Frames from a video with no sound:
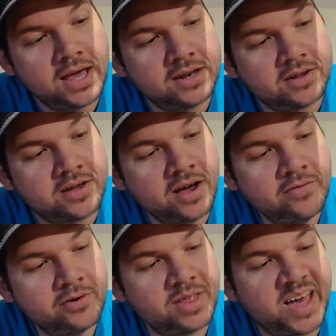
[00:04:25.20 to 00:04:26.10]
And to
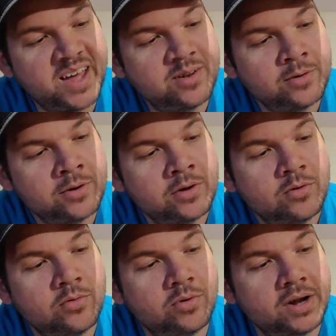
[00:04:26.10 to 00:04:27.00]
cover that,
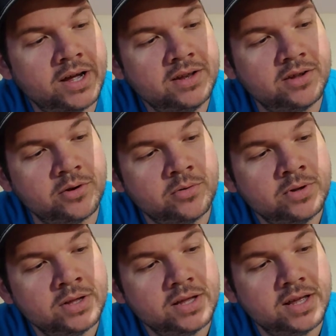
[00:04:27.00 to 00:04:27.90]
what I do
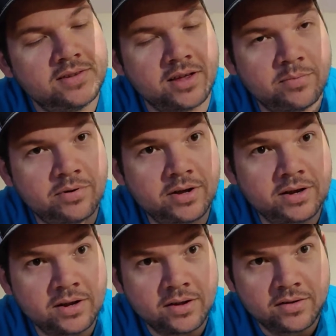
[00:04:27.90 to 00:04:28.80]
is I
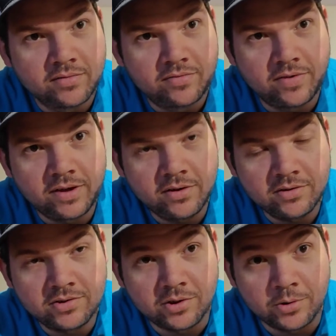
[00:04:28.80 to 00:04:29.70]
put
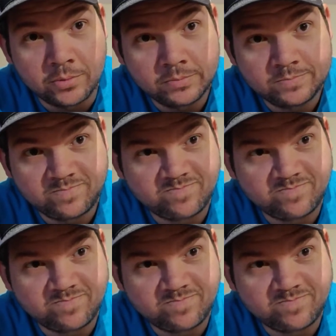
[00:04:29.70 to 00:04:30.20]
finger 2